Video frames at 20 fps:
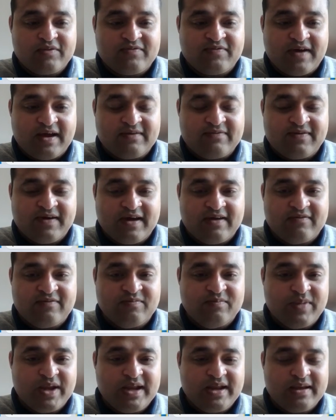
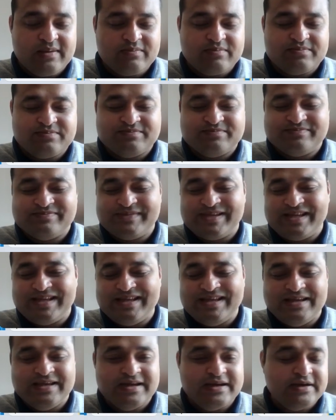5.5 medium.
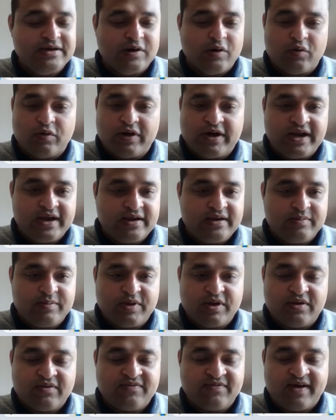You don't need to
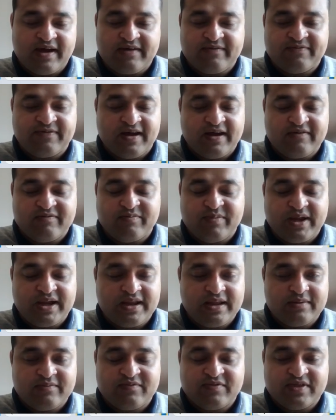be on 5.5
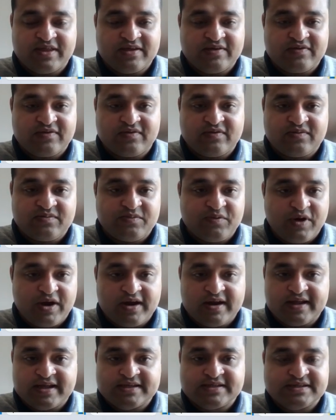medium for this,
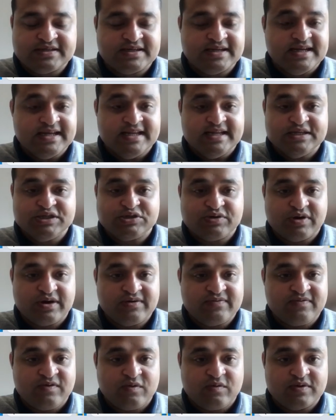right? It's really
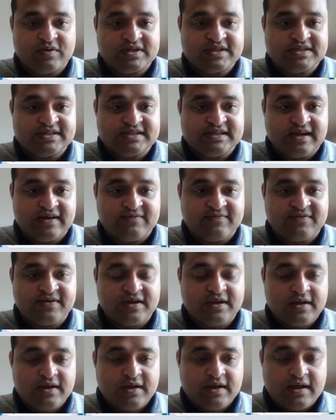straightforward stuff.
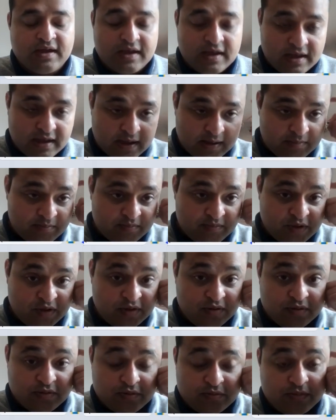
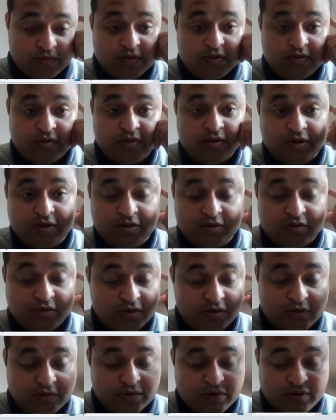You
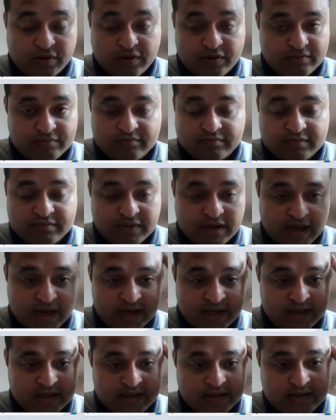could do it on
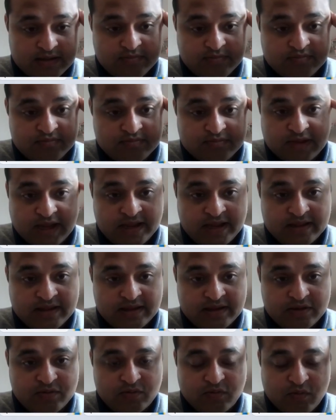
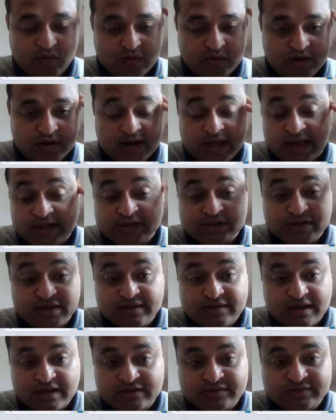anything you wanted.
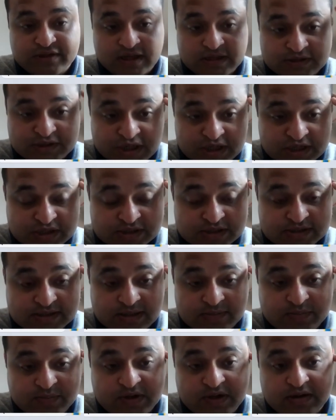Actually, I'll change this
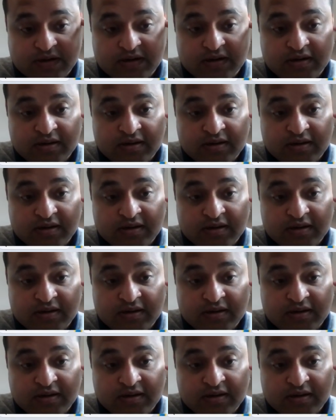up to